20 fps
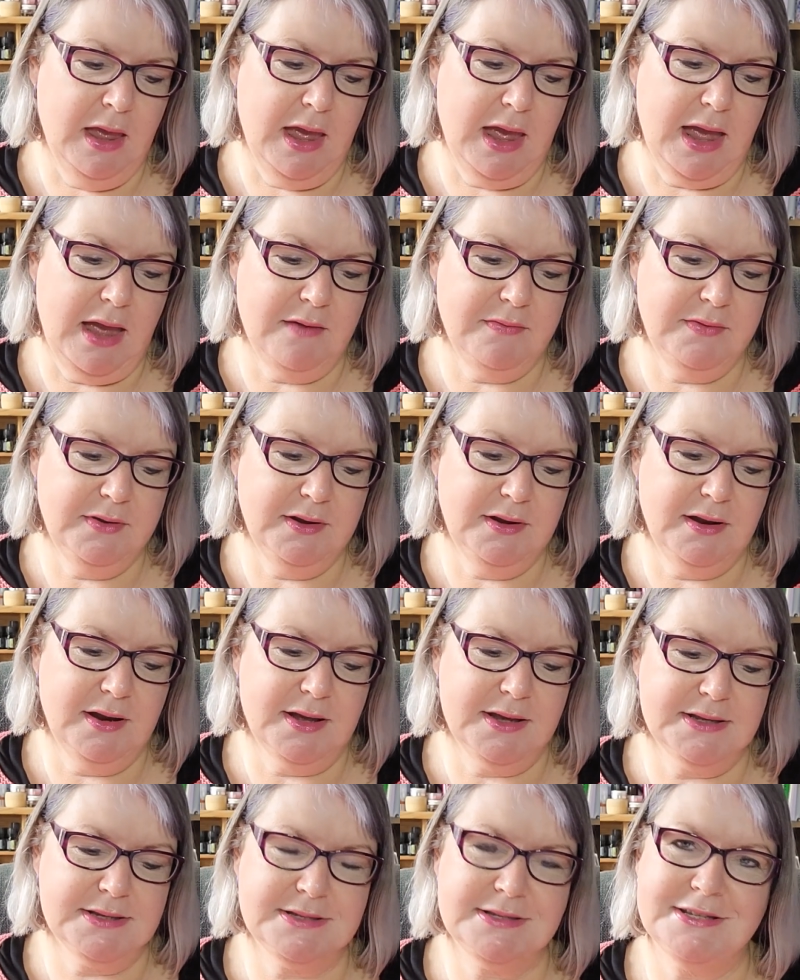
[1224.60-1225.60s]
After the
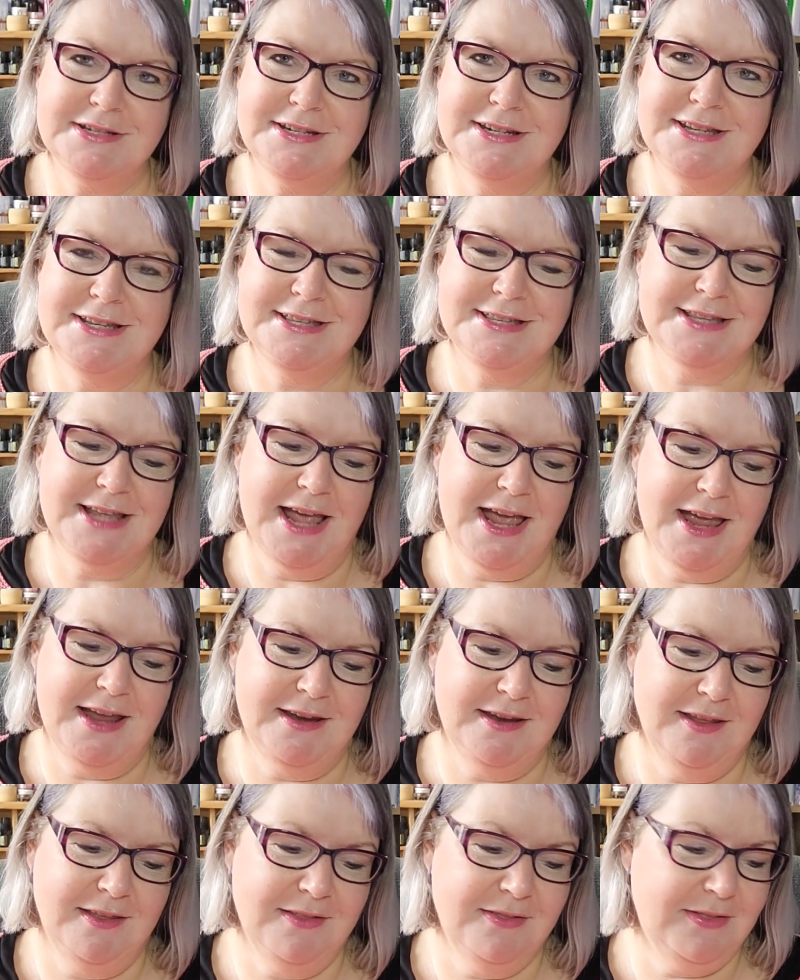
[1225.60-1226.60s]
class, she
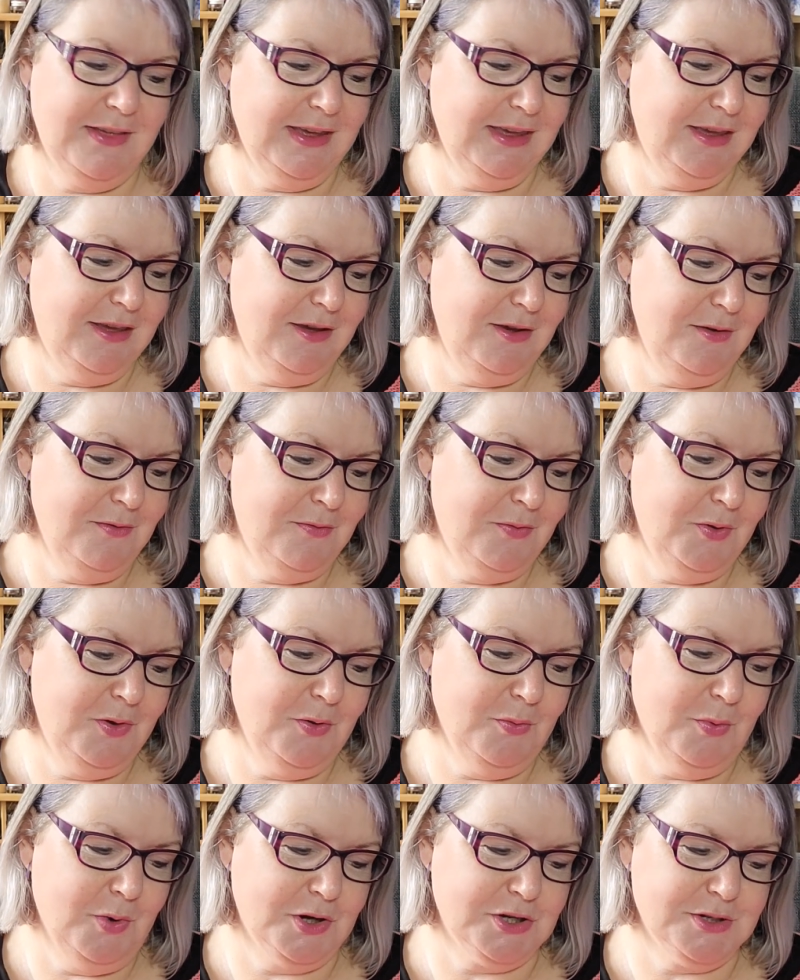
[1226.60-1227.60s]
said, thank you for your
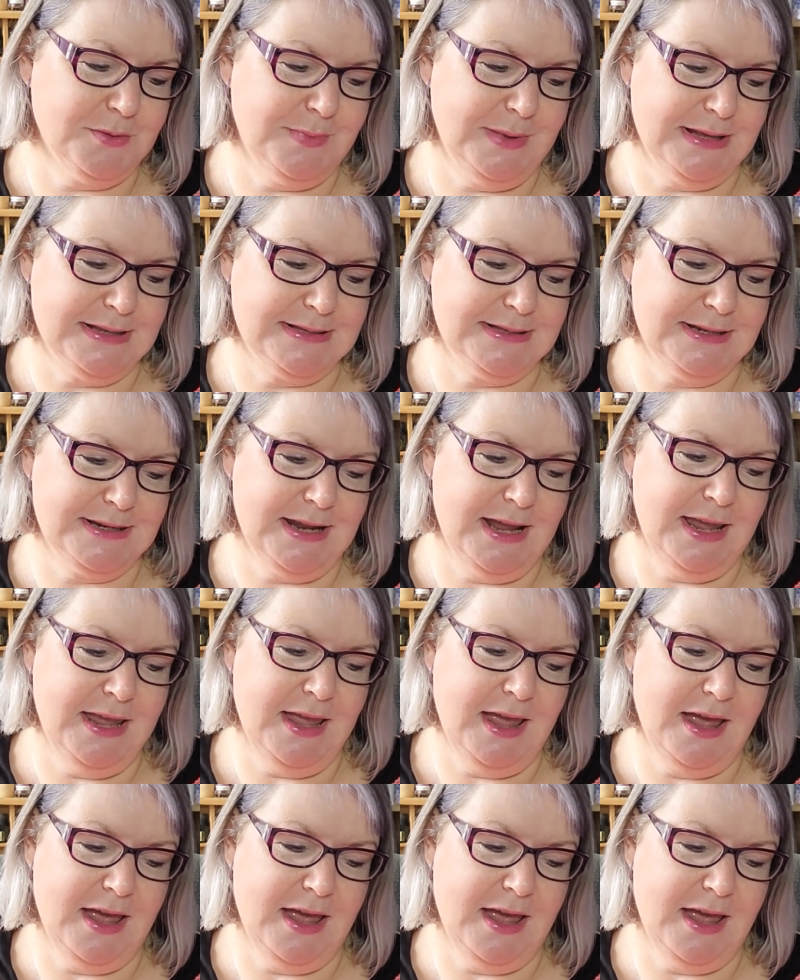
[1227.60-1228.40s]
workshop yesterday.